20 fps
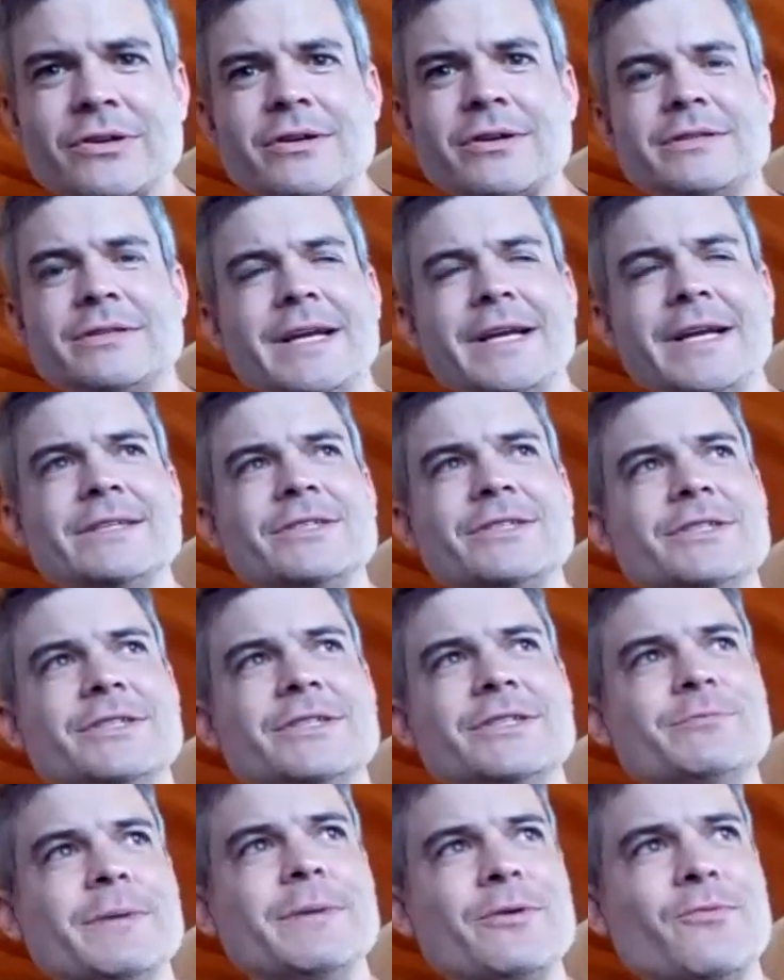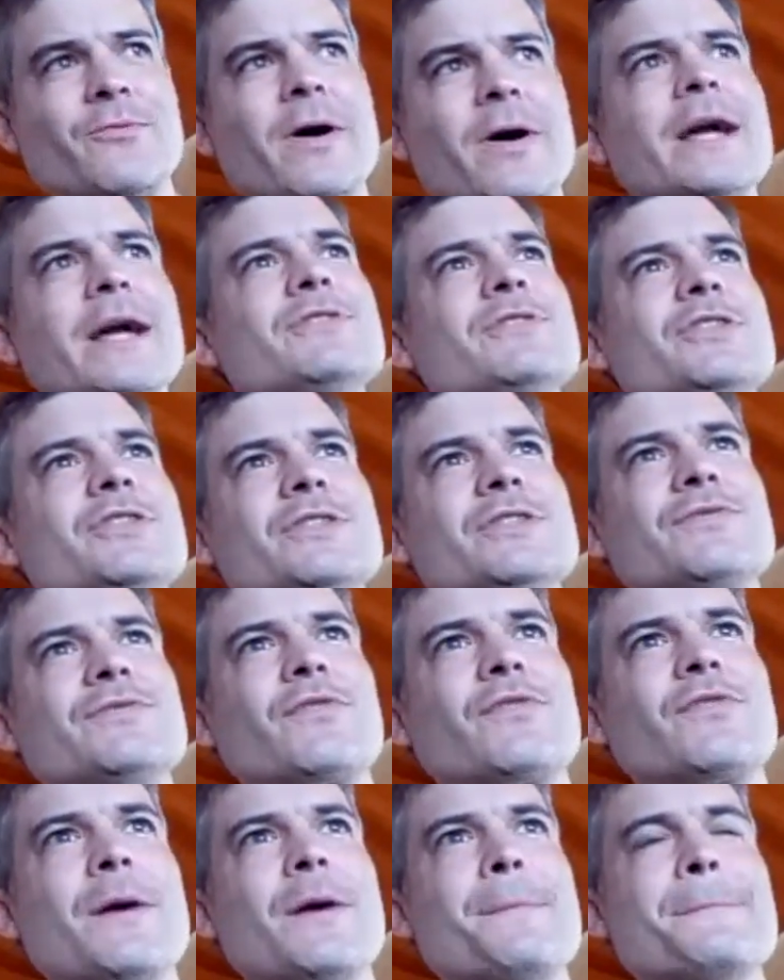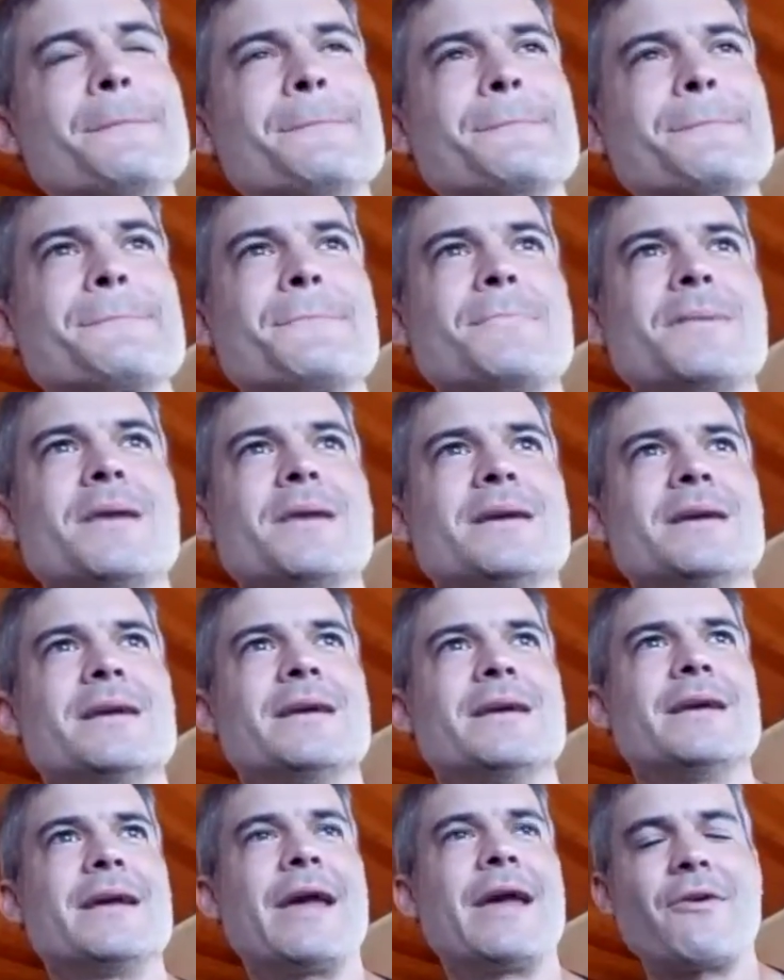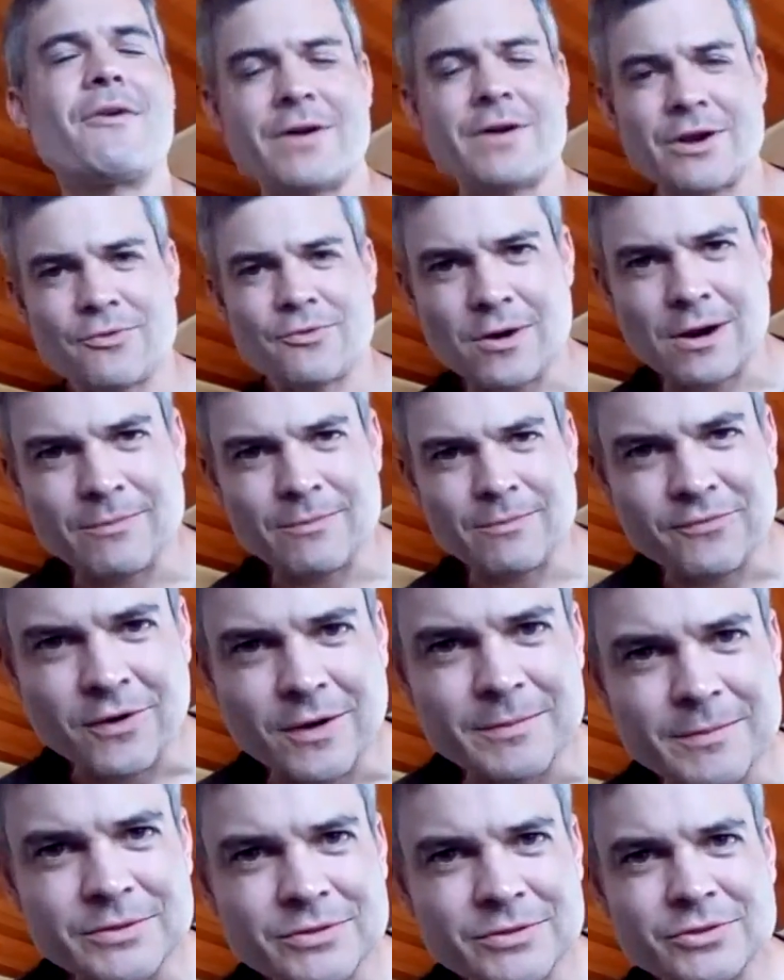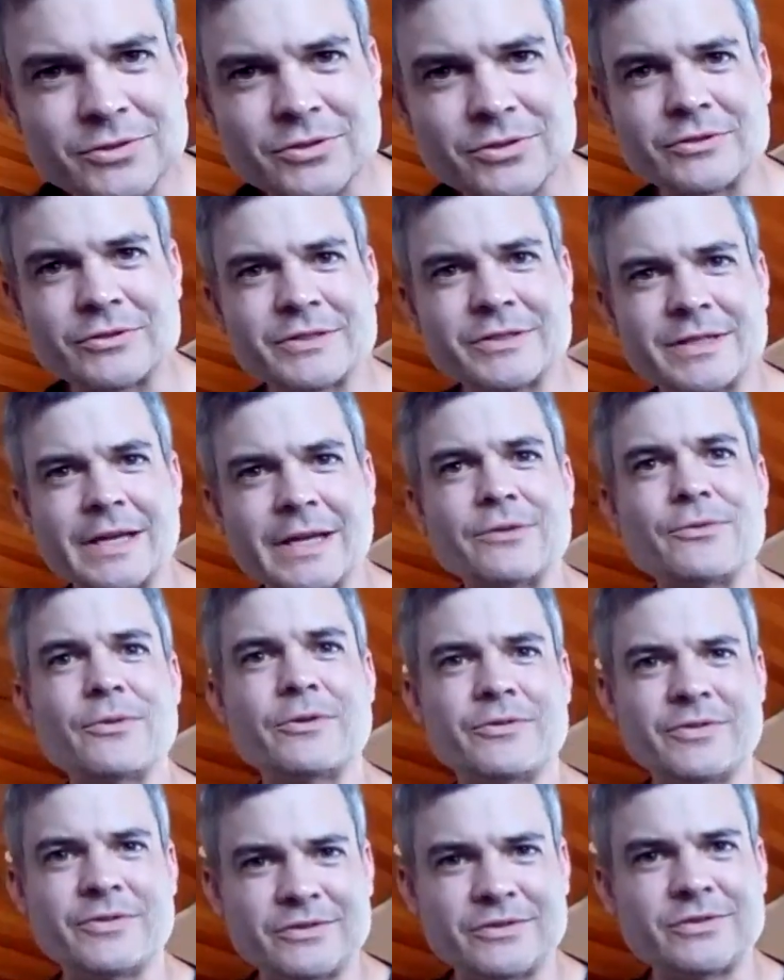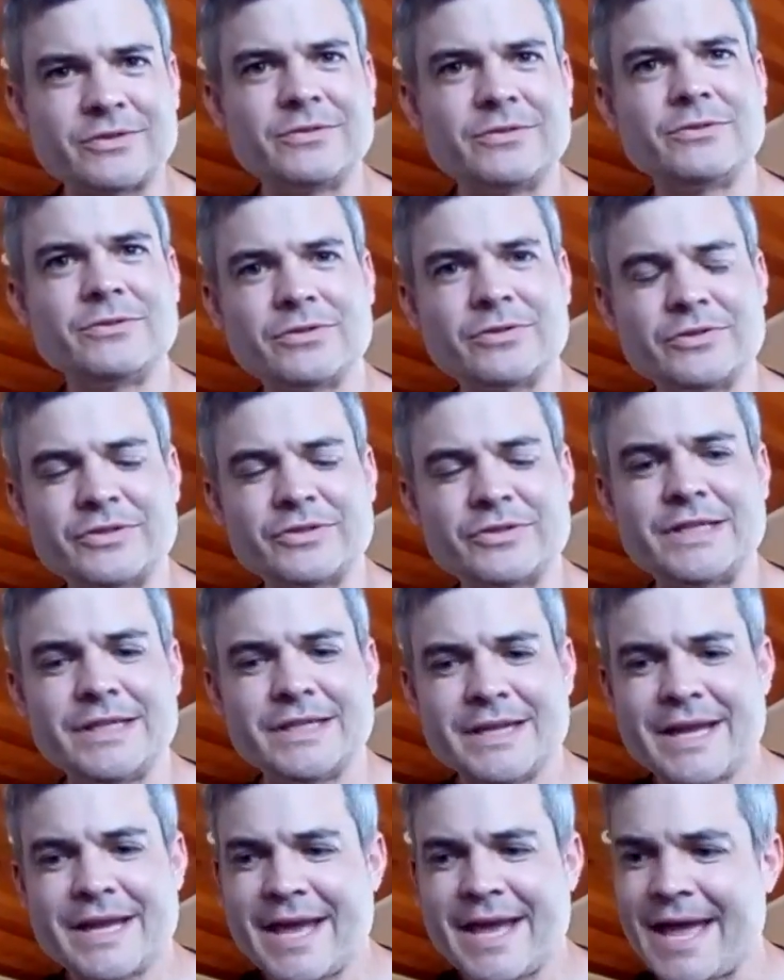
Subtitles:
Yeah, she's my wife. She's from area where I'm from in New Jersey, like north central New Jersey.